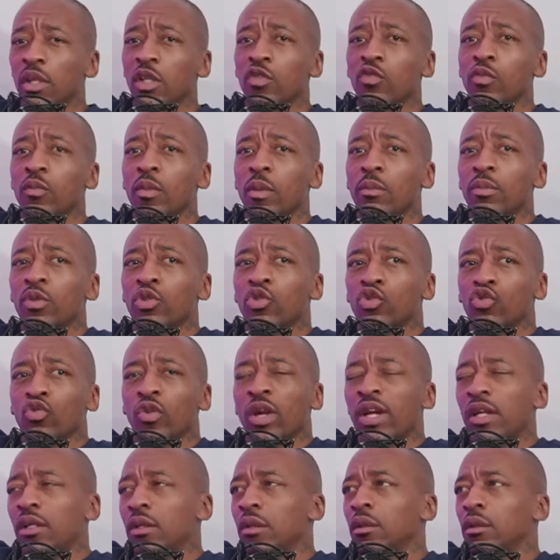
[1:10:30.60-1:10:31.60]
let's remember
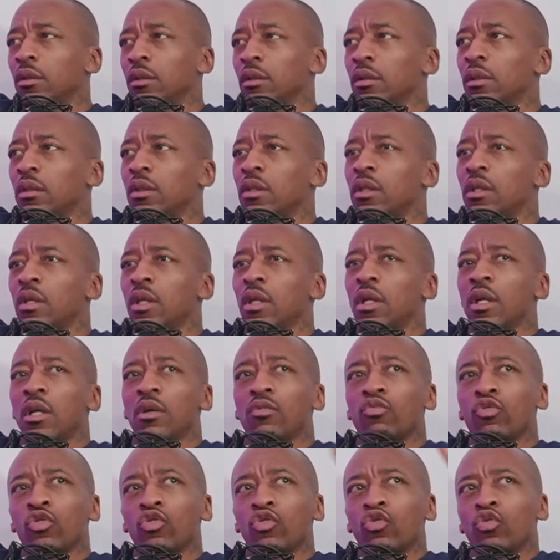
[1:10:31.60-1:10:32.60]
Shrek, the
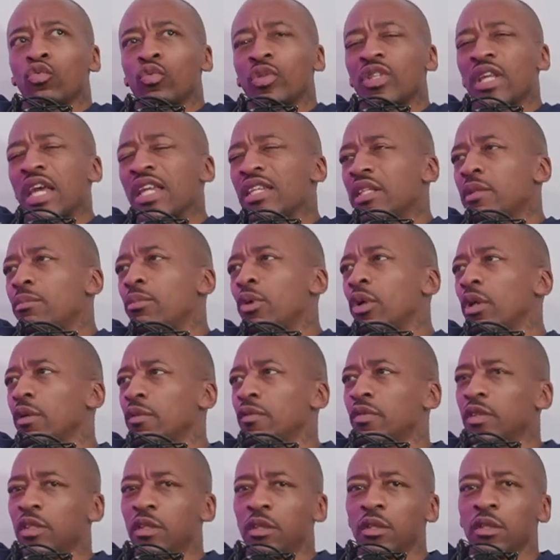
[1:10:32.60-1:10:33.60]
original is Eddie
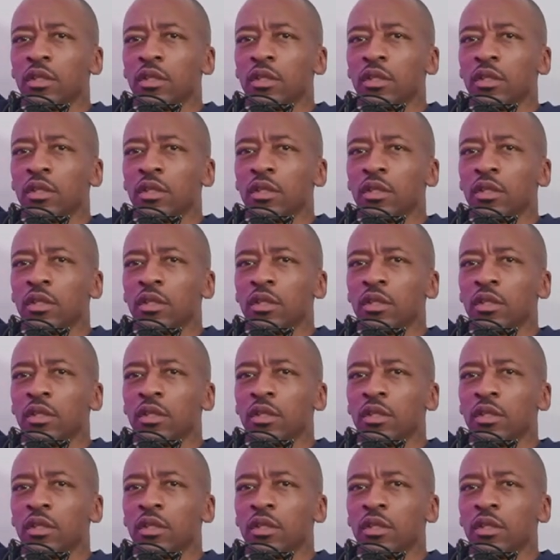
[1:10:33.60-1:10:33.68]
Murphy.